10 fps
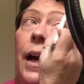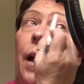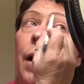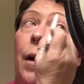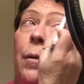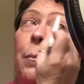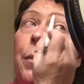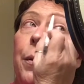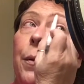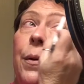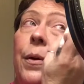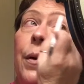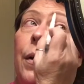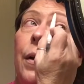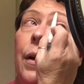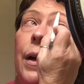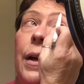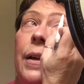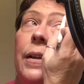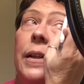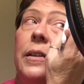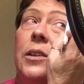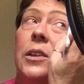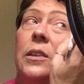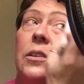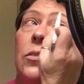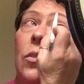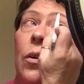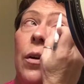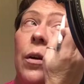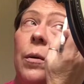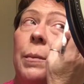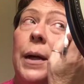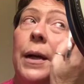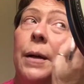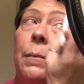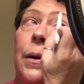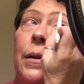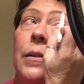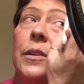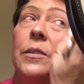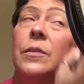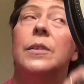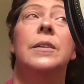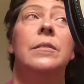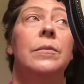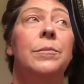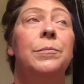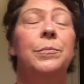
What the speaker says: up, and then just draw my eyebrows on.